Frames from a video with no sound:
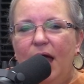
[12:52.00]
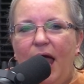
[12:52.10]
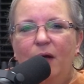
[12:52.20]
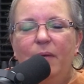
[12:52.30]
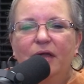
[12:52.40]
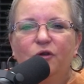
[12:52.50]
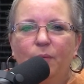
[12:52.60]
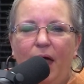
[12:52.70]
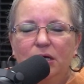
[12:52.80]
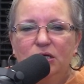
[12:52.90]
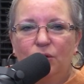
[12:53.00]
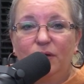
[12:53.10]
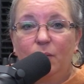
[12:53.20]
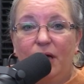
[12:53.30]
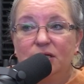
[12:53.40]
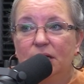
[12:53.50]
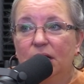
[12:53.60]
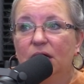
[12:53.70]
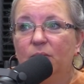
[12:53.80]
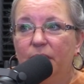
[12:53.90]
and make their manuscript the best that
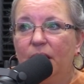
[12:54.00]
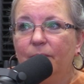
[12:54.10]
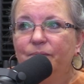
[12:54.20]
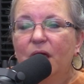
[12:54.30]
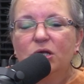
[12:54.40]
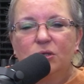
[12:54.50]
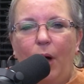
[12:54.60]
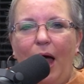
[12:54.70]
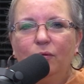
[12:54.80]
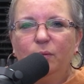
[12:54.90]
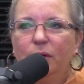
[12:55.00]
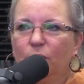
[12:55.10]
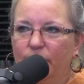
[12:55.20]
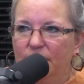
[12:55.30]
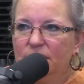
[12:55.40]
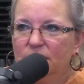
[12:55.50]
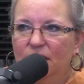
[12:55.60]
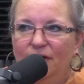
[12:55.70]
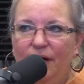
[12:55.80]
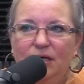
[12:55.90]
it can be. So I would be remiss
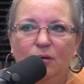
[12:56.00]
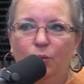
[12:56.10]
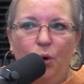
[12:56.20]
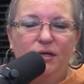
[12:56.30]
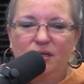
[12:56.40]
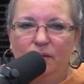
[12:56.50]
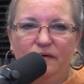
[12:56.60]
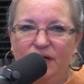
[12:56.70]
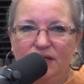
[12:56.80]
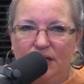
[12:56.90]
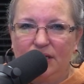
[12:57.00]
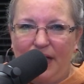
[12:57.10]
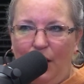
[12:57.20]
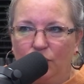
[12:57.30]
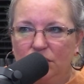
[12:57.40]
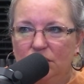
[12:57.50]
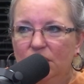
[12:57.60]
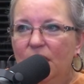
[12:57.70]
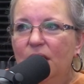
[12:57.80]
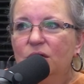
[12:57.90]
if I didn't point some of these things out.
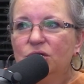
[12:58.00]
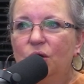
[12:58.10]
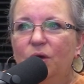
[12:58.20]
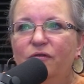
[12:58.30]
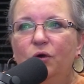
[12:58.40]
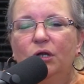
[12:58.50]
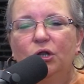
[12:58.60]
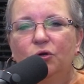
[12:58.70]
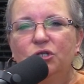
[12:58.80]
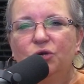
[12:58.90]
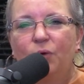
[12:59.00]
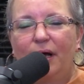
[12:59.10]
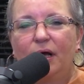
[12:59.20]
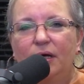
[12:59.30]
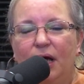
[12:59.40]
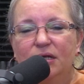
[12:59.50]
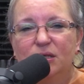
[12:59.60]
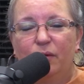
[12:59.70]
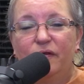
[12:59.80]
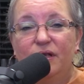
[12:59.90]
So if you can learn to recognize
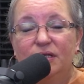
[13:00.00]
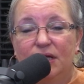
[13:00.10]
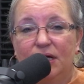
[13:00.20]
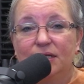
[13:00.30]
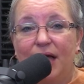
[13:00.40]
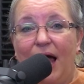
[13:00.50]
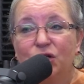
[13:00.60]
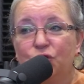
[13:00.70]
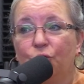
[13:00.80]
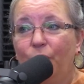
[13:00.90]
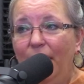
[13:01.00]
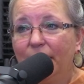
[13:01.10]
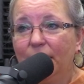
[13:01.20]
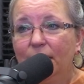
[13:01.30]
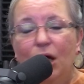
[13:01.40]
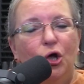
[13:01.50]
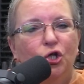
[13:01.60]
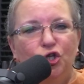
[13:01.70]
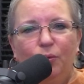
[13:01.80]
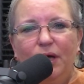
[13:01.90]
some of these things as you're writing,
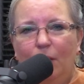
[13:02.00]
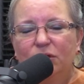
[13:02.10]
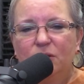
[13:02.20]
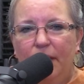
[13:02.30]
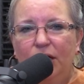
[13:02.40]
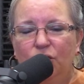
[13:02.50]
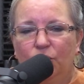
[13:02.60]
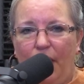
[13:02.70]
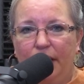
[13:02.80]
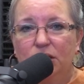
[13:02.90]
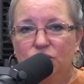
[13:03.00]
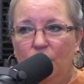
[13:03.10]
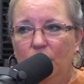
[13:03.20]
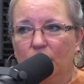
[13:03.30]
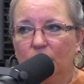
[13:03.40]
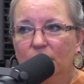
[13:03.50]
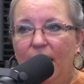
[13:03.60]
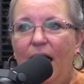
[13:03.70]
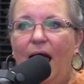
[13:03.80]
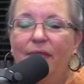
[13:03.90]
you'll be able to make your writing stronger,
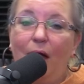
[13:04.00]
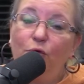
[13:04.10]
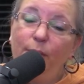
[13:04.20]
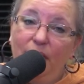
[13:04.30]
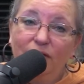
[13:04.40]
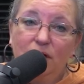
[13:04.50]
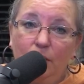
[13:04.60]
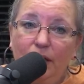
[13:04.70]
and that will mean I've done